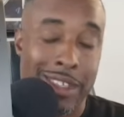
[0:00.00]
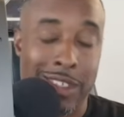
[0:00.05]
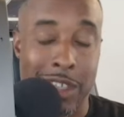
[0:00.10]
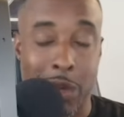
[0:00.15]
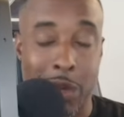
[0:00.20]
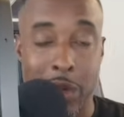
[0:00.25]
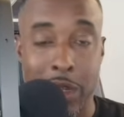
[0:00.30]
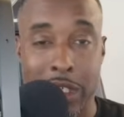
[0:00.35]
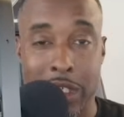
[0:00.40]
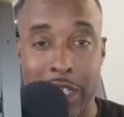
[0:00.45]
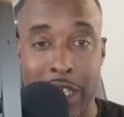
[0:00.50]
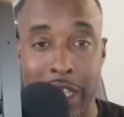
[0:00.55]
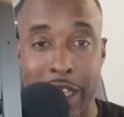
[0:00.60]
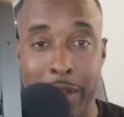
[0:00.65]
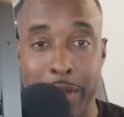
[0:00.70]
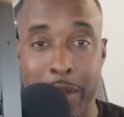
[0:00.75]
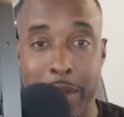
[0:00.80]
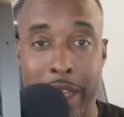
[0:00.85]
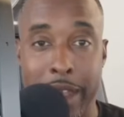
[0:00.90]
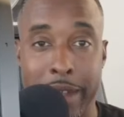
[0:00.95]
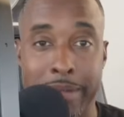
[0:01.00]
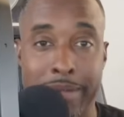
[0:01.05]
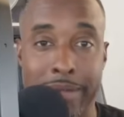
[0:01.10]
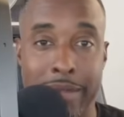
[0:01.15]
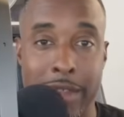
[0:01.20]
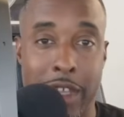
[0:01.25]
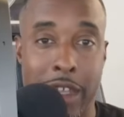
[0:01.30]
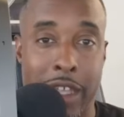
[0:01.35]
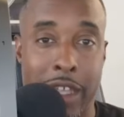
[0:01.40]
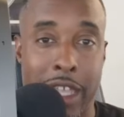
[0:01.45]
So we'll see. But,
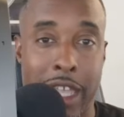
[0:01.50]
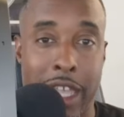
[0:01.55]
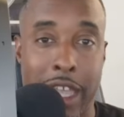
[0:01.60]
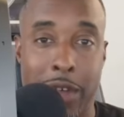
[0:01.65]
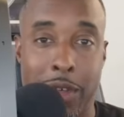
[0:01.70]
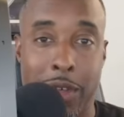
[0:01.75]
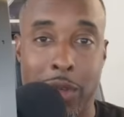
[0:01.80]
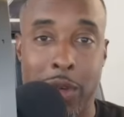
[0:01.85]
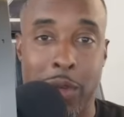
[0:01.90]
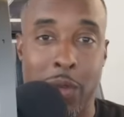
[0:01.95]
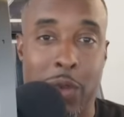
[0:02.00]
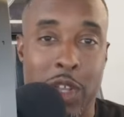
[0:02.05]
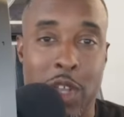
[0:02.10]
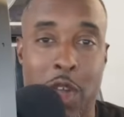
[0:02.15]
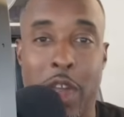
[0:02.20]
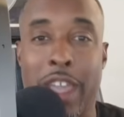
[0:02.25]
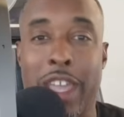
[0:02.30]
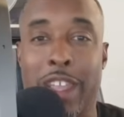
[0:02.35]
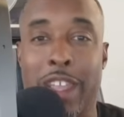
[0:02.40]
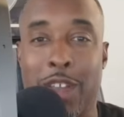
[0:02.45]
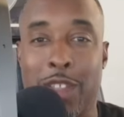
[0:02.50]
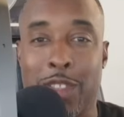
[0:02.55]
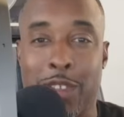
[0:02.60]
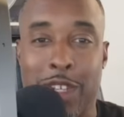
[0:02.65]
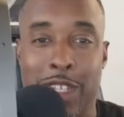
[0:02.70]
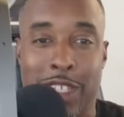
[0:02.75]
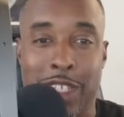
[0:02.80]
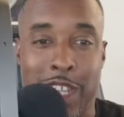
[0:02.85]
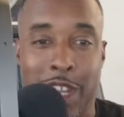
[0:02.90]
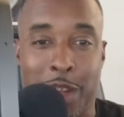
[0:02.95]
yeah, we'll go ahead and go
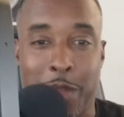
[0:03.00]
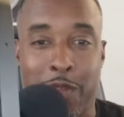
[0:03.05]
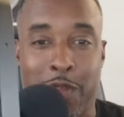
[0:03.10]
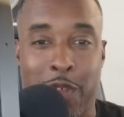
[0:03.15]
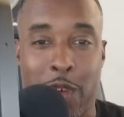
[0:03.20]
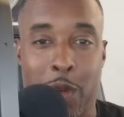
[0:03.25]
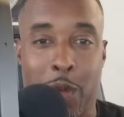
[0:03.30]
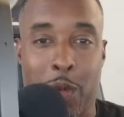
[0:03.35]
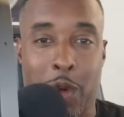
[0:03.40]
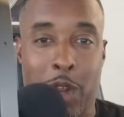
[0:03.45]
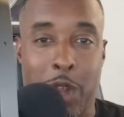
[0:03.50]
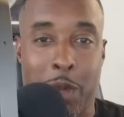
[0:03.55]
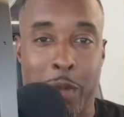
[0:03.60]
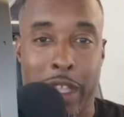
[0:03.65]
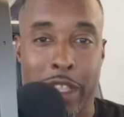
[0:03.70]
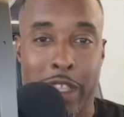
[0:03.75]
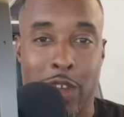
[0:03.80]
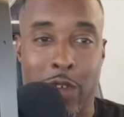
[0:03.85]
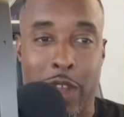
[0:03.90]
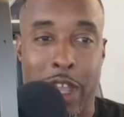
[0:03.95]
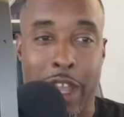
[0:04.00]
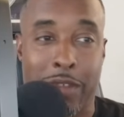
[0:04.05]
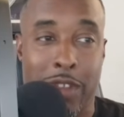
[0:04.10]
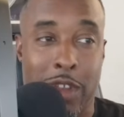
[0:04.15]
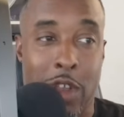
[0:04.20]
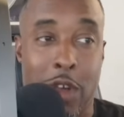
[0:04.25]
through this year before we worry about the draft.